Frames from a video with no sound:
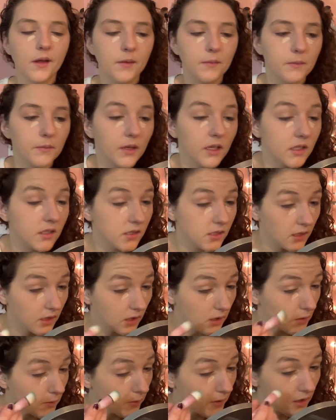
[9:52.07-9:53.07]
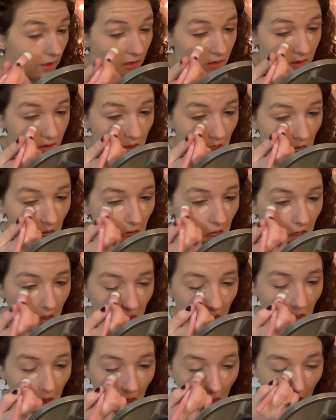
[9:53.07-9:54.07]
concealer brush and
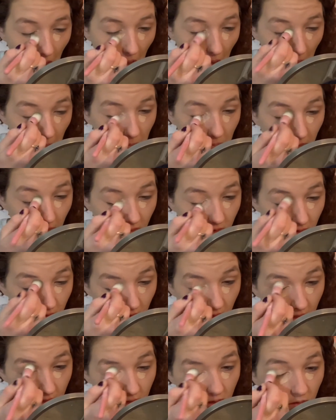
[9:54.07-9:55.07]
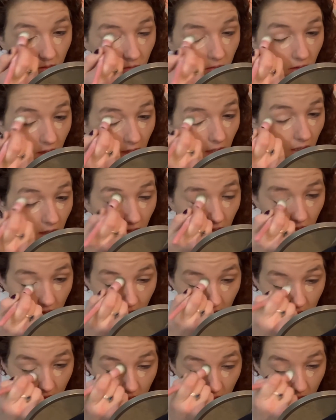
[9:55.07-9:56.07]
make sure I don't like
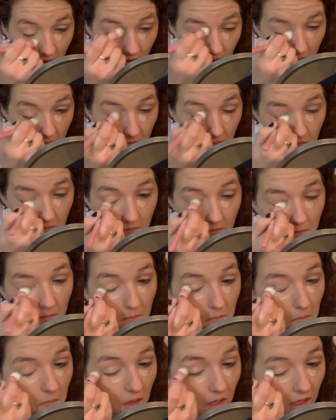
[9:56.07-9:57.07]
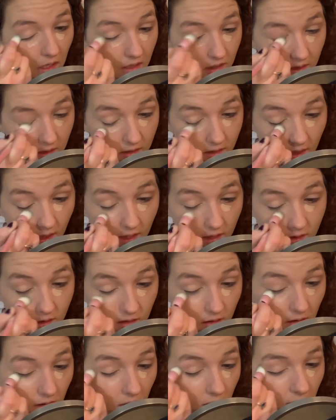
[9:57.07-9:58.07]
make a
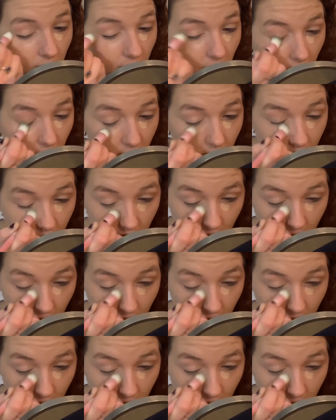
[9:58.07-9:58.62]
disaster out of this.